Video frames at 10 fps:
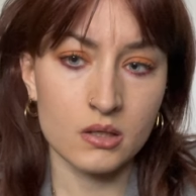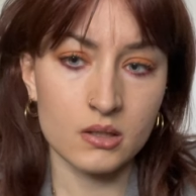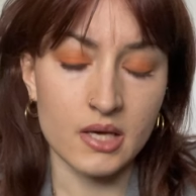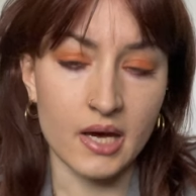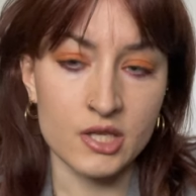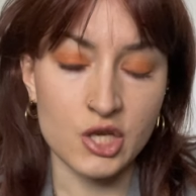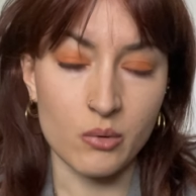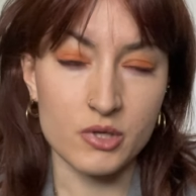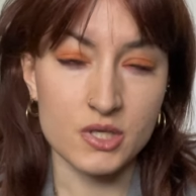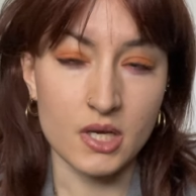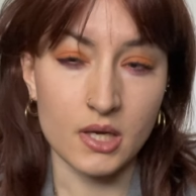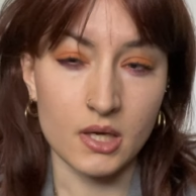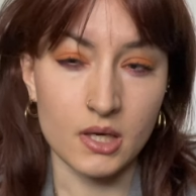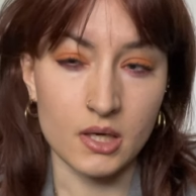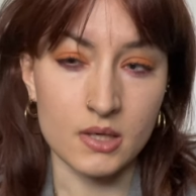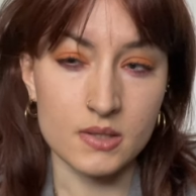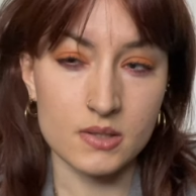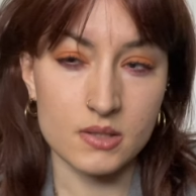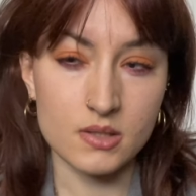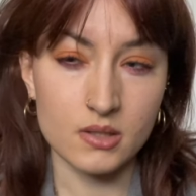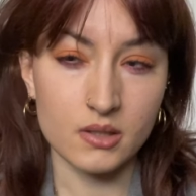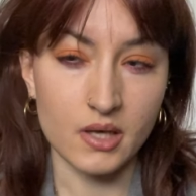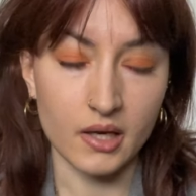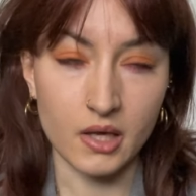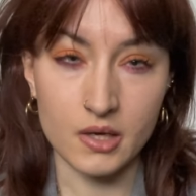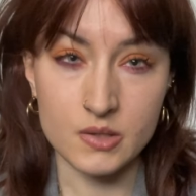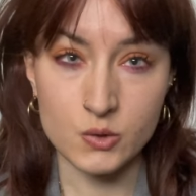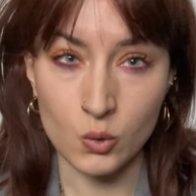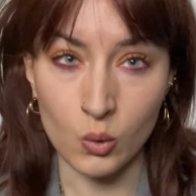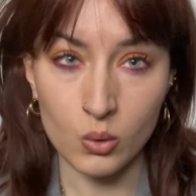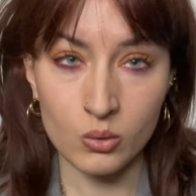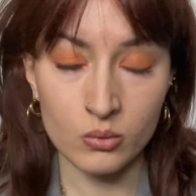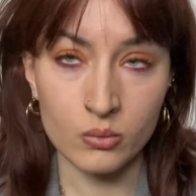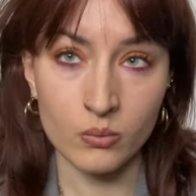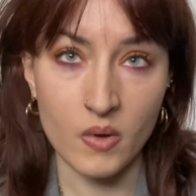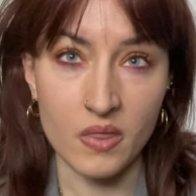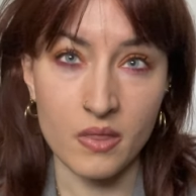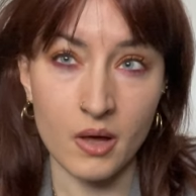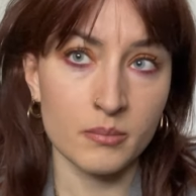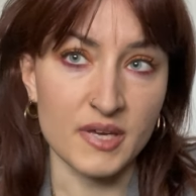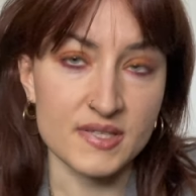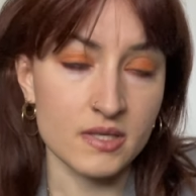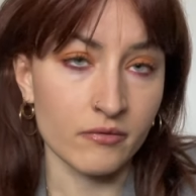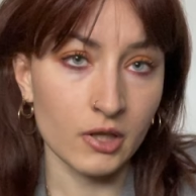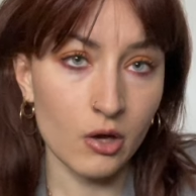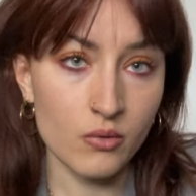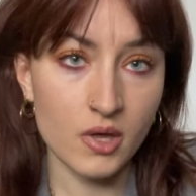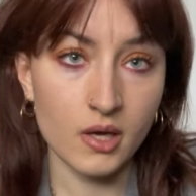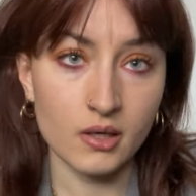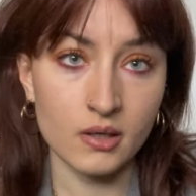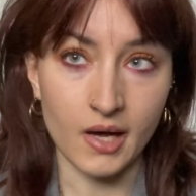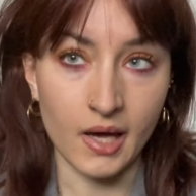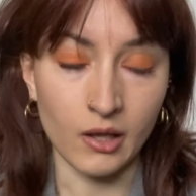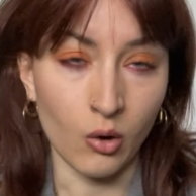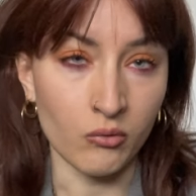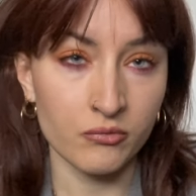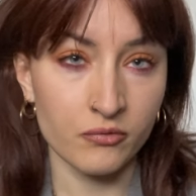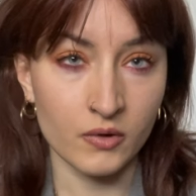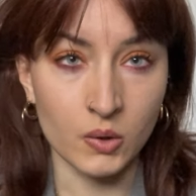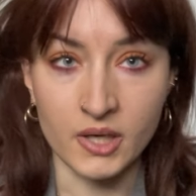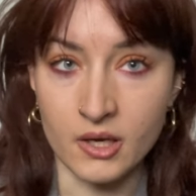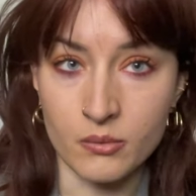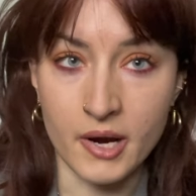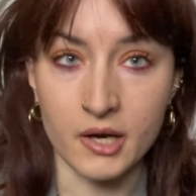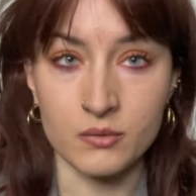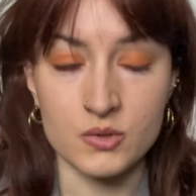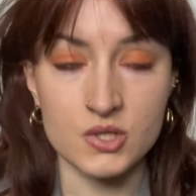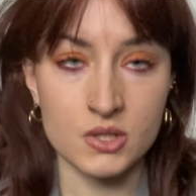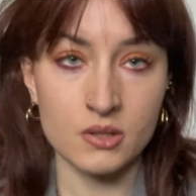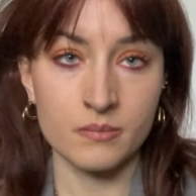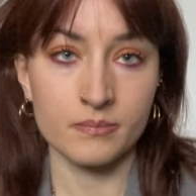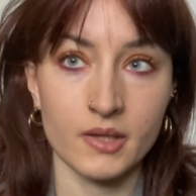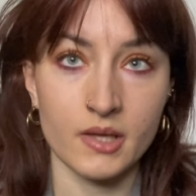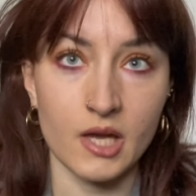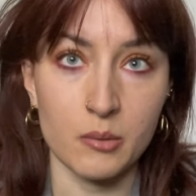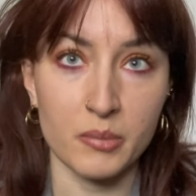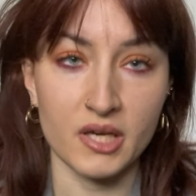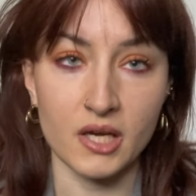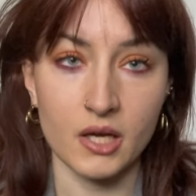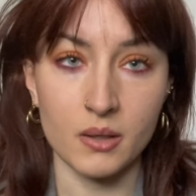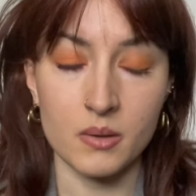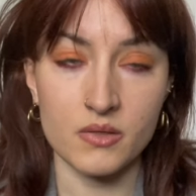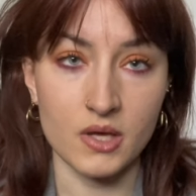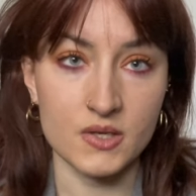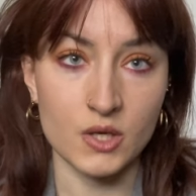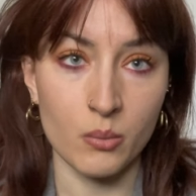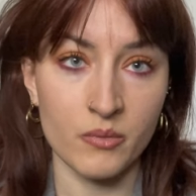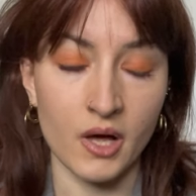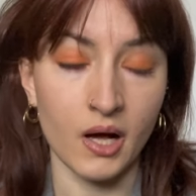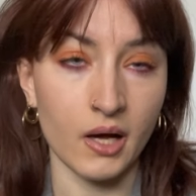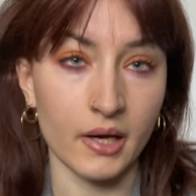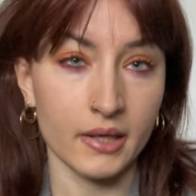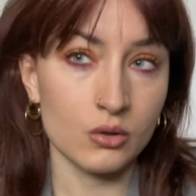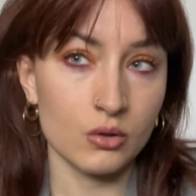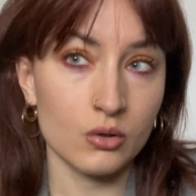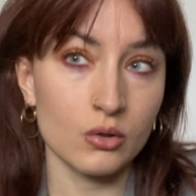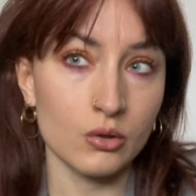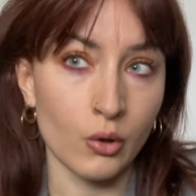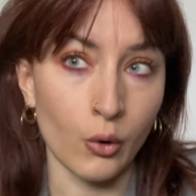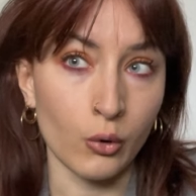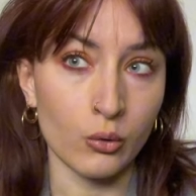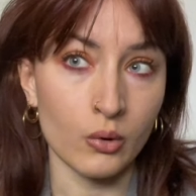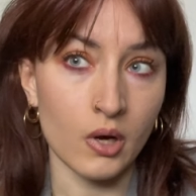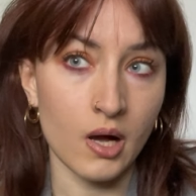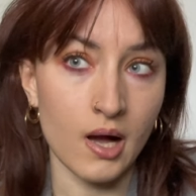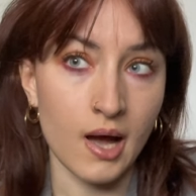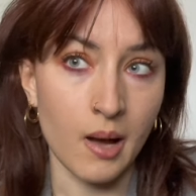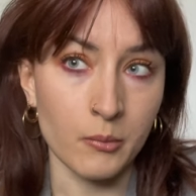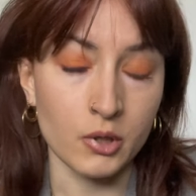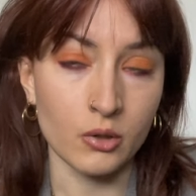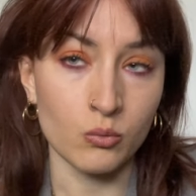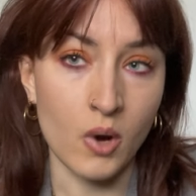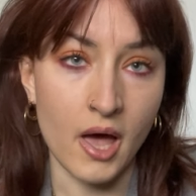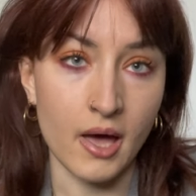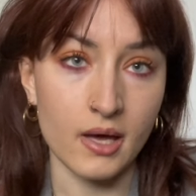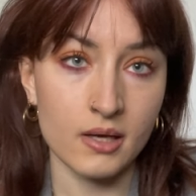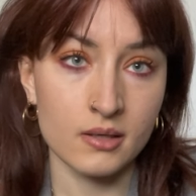yeah a charity kind of store with pieces of clothing i love looking around and picking things up that i know i'm gonna wear